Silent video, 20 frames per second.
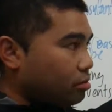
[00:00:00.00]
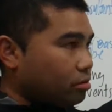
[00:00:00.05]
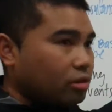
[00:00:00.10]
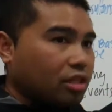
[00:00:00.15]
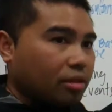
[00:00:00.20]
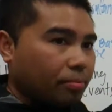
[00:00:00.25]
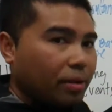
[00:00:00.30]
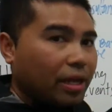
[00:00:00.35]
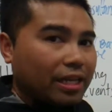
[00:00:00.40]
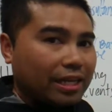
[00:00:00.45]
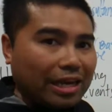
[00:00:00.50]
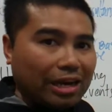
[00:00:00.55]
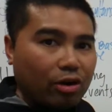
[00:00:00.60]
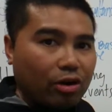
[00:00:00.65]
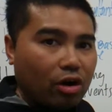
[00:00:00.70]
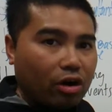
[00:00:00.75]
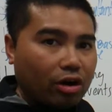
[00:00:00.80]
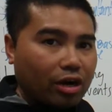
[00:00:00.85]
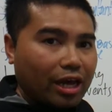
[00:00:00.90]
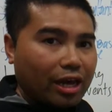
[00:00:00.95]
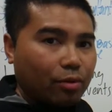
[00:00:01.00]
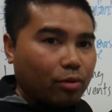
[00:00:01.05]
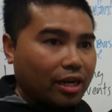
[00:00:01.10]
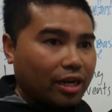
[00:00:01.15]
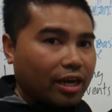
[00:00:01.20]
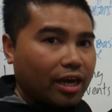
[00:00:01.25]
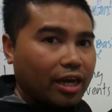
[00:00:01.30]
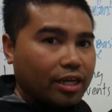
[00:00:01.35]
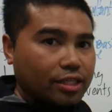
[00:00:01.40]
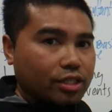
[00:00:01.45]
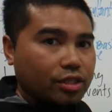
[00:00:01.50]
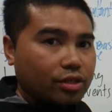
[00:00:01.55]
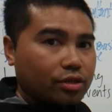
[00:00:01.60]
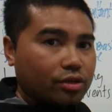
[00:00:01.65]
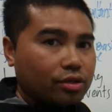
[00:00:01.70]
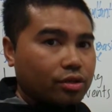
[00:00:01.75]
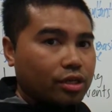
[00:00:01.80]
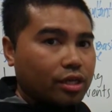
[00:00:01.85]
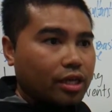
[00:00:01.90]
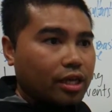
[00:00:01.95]
depending on how hard I want to
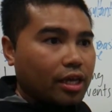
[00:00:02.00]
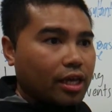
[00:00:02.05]
hustle,